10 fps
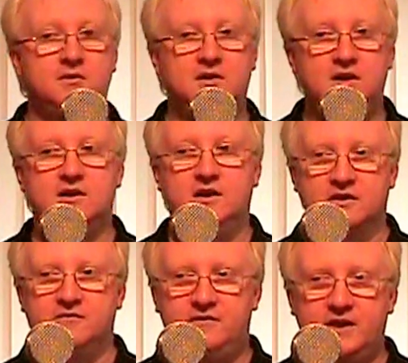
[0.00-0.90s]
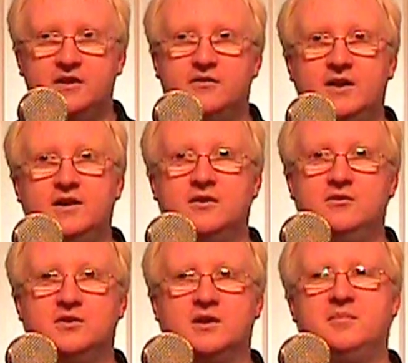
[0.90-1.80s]
if you need a very,
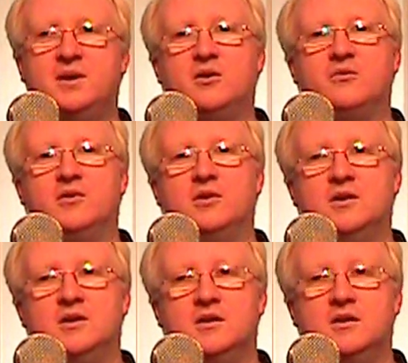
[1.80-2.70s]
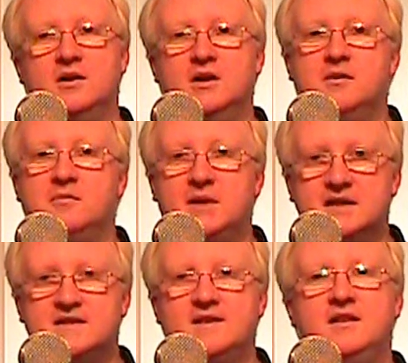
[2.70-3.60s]
very good and powerful
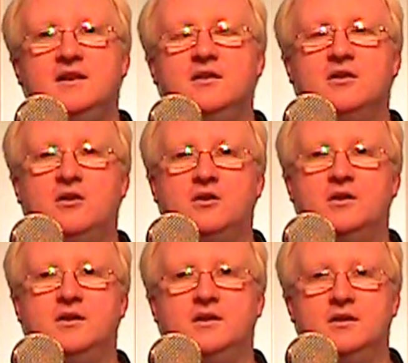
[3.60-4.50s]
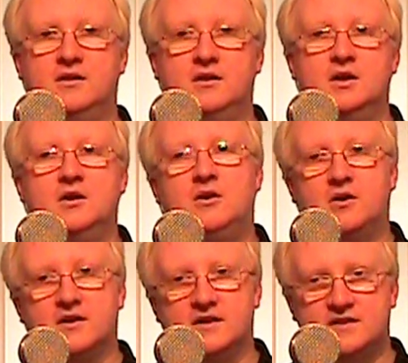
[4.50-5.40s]
mastering or
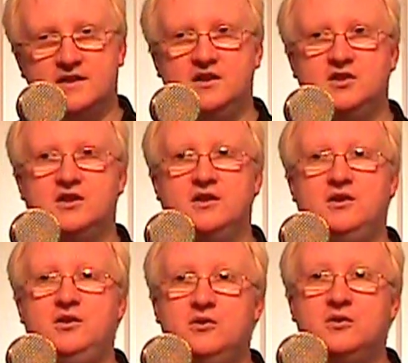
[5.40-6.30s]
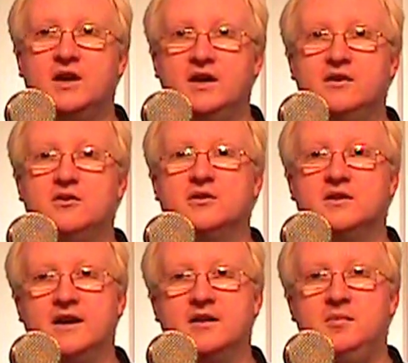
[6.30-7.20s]
orchestration, you can
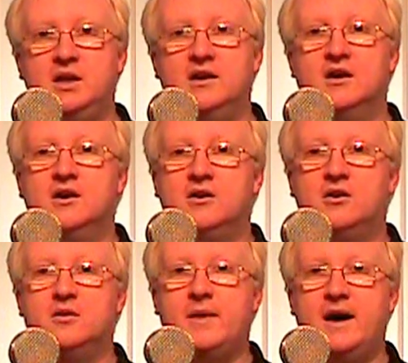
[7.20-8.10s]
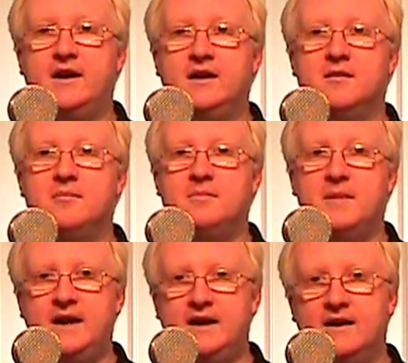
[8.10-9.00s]
contact me on my
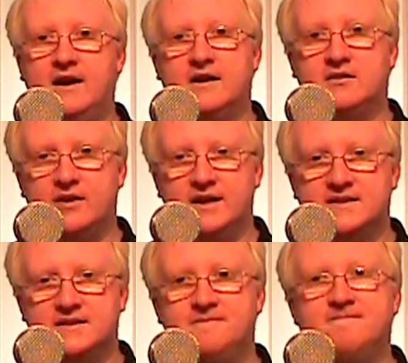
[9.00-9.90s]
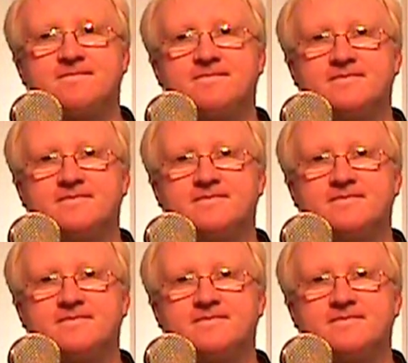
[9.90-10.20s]
mail address.